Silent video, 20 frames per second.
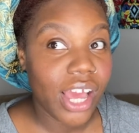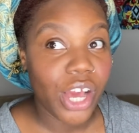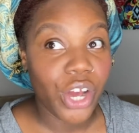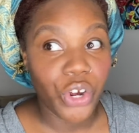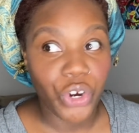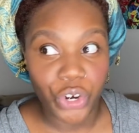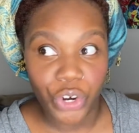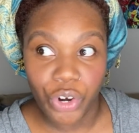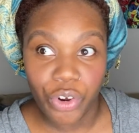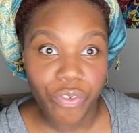
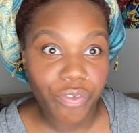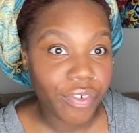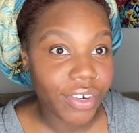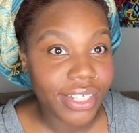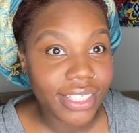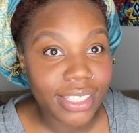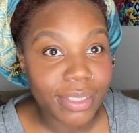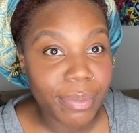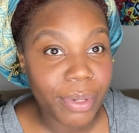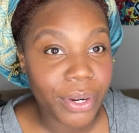
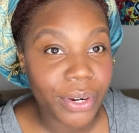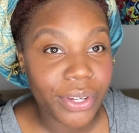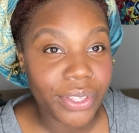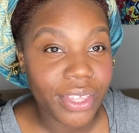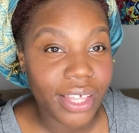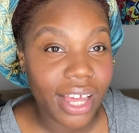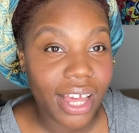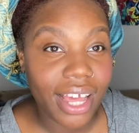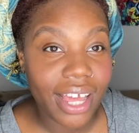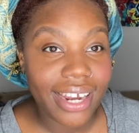Girlfriends
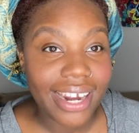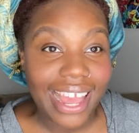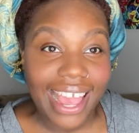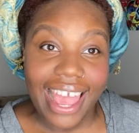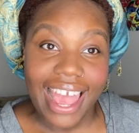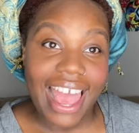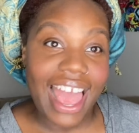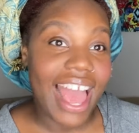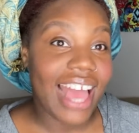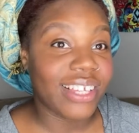marathon,
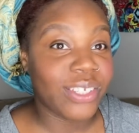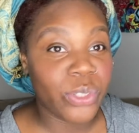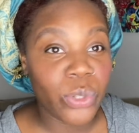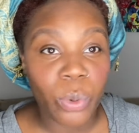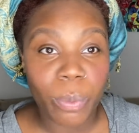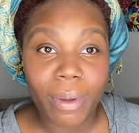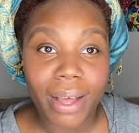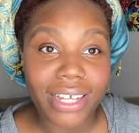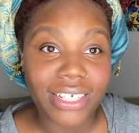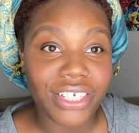Ask
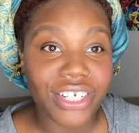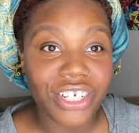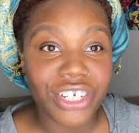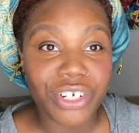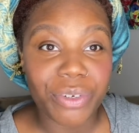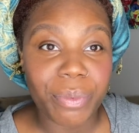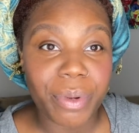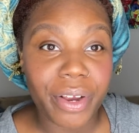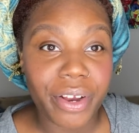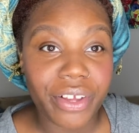Told by
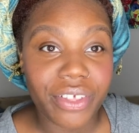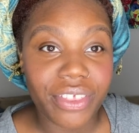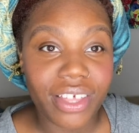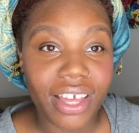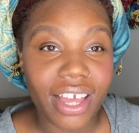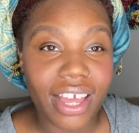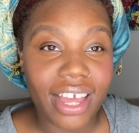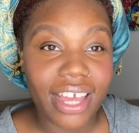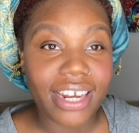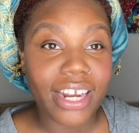Ginger
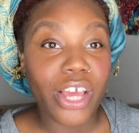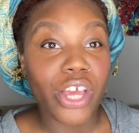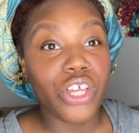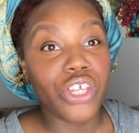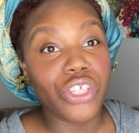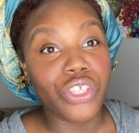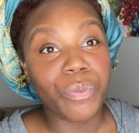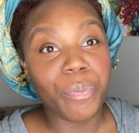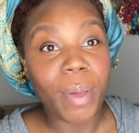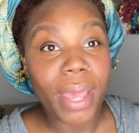marathon,
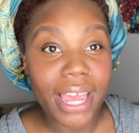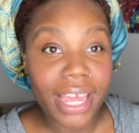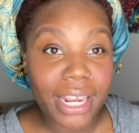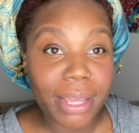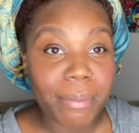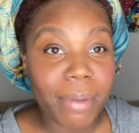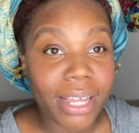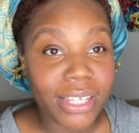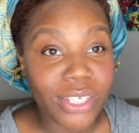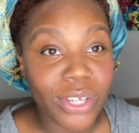
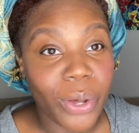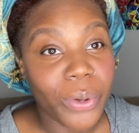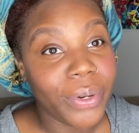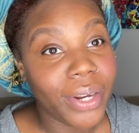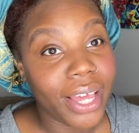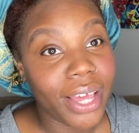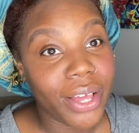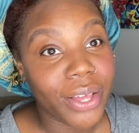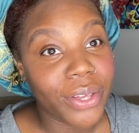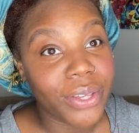painting my
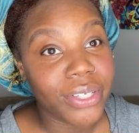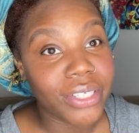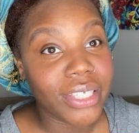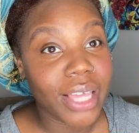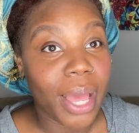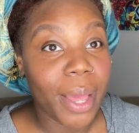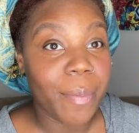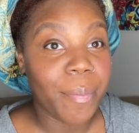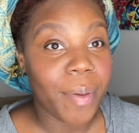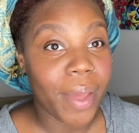toenails,
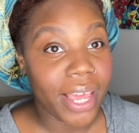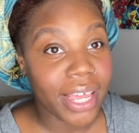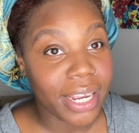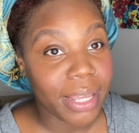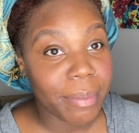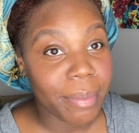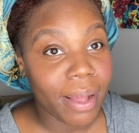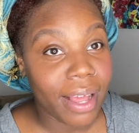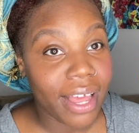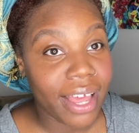
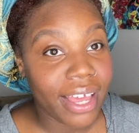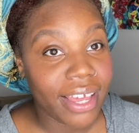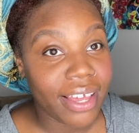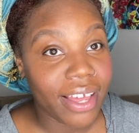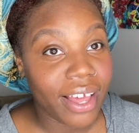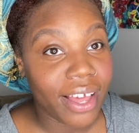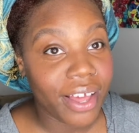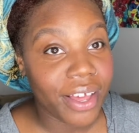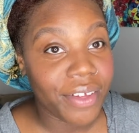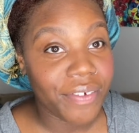painting my
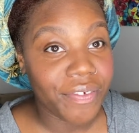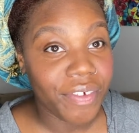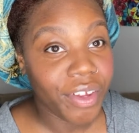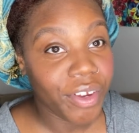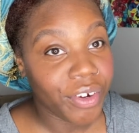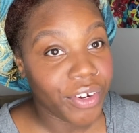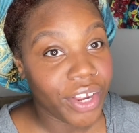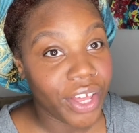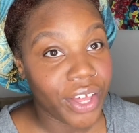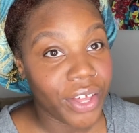
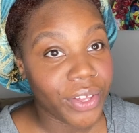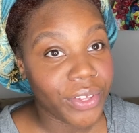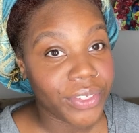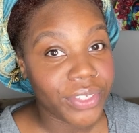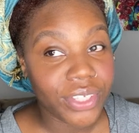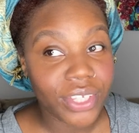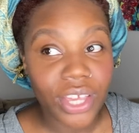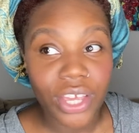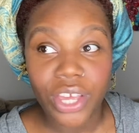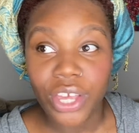
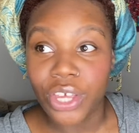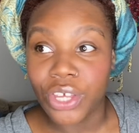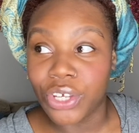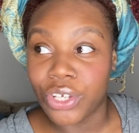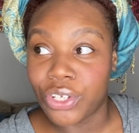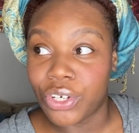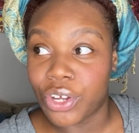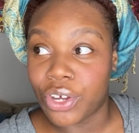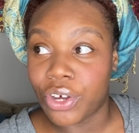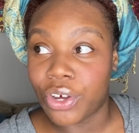fingernails,
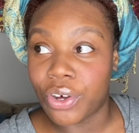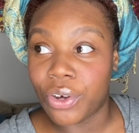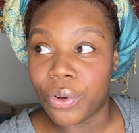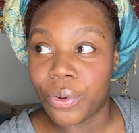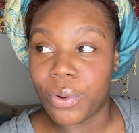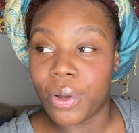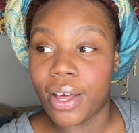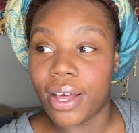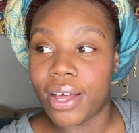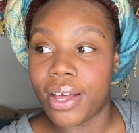
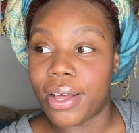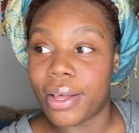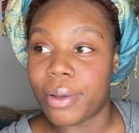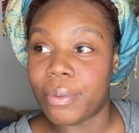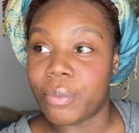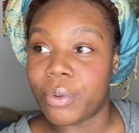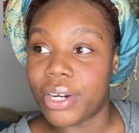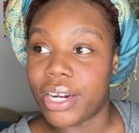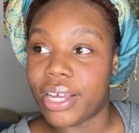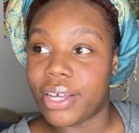
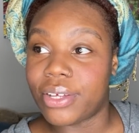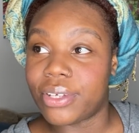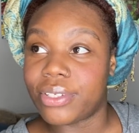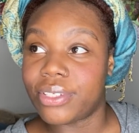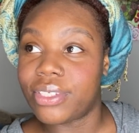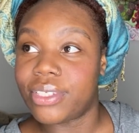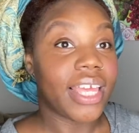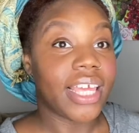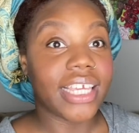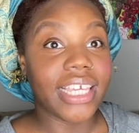what
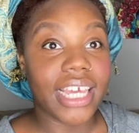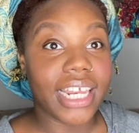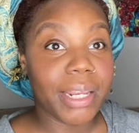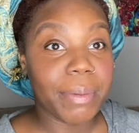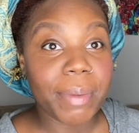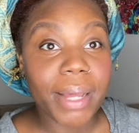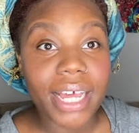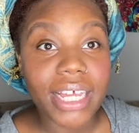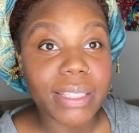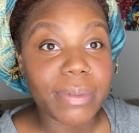else? Getting
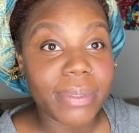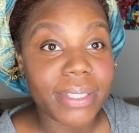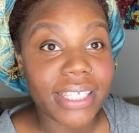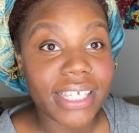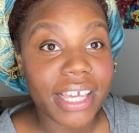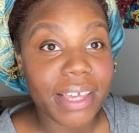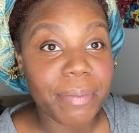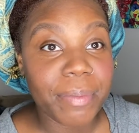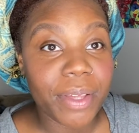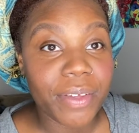my husband to
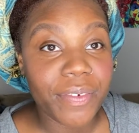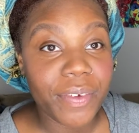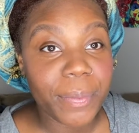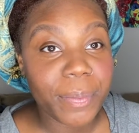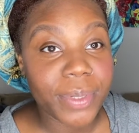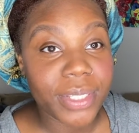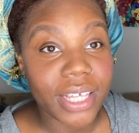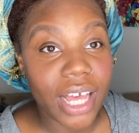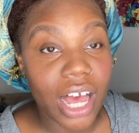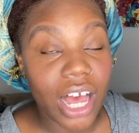give me a foot
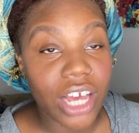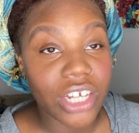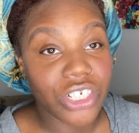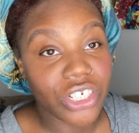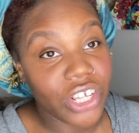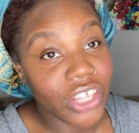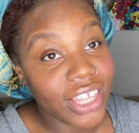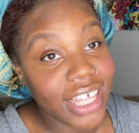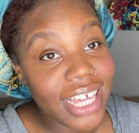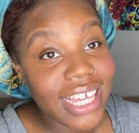massage.
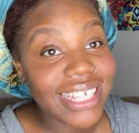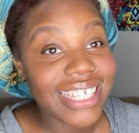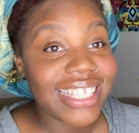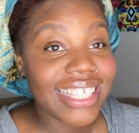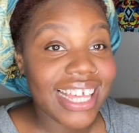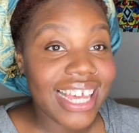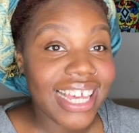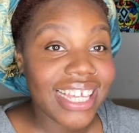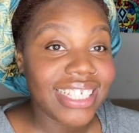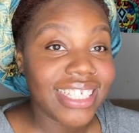These
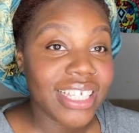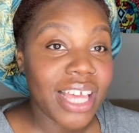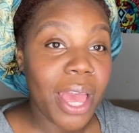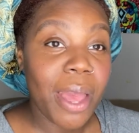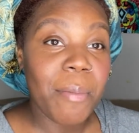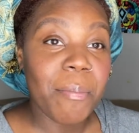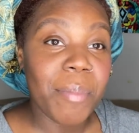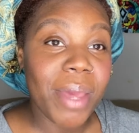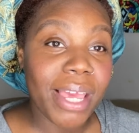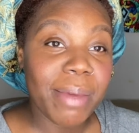things
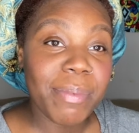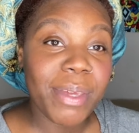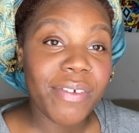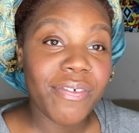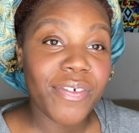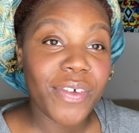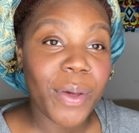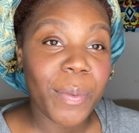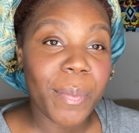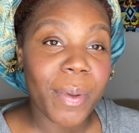make me
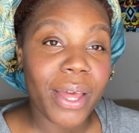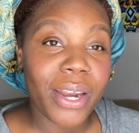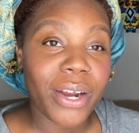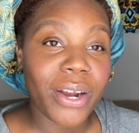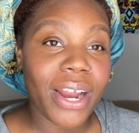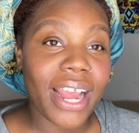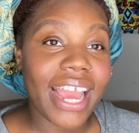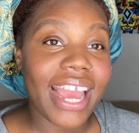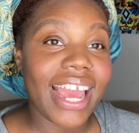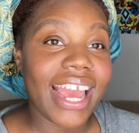feel
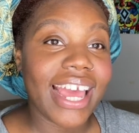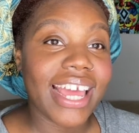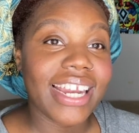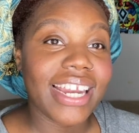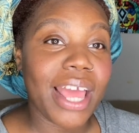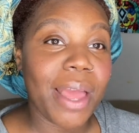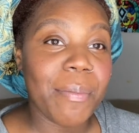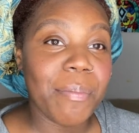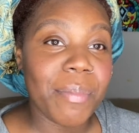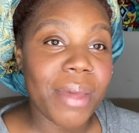better
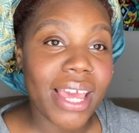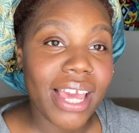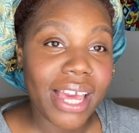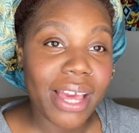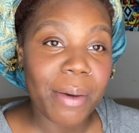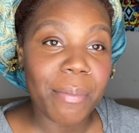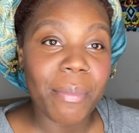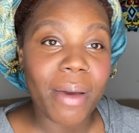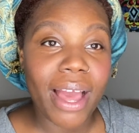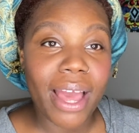and
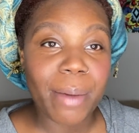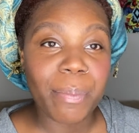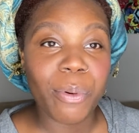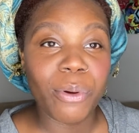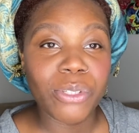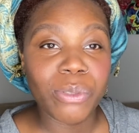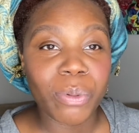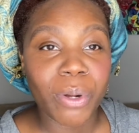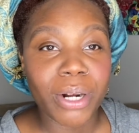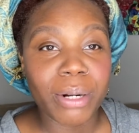make my
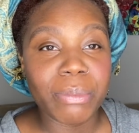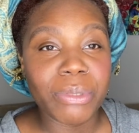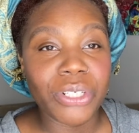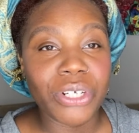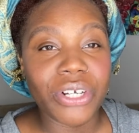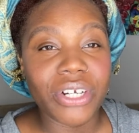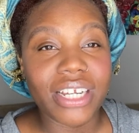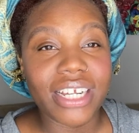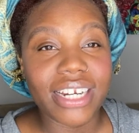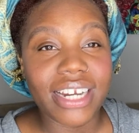postpartum
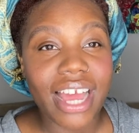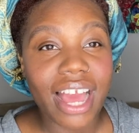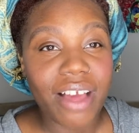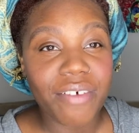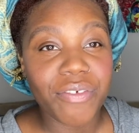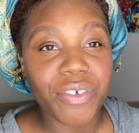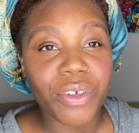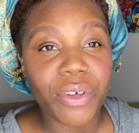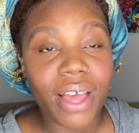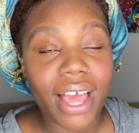journey
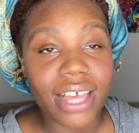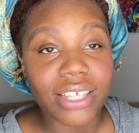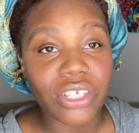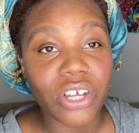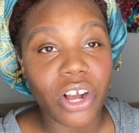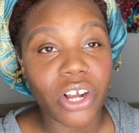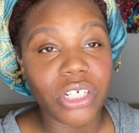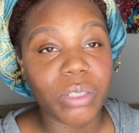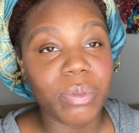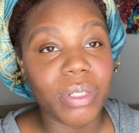not feel as
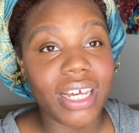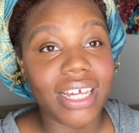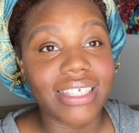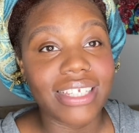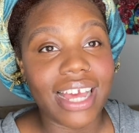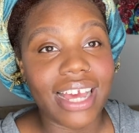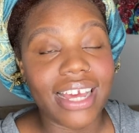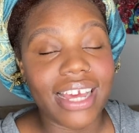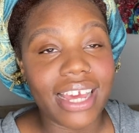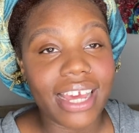harsh because
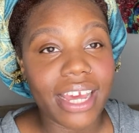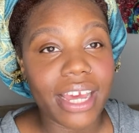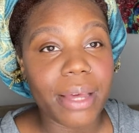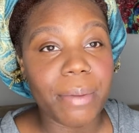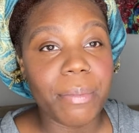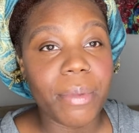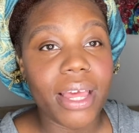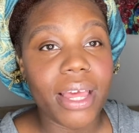I am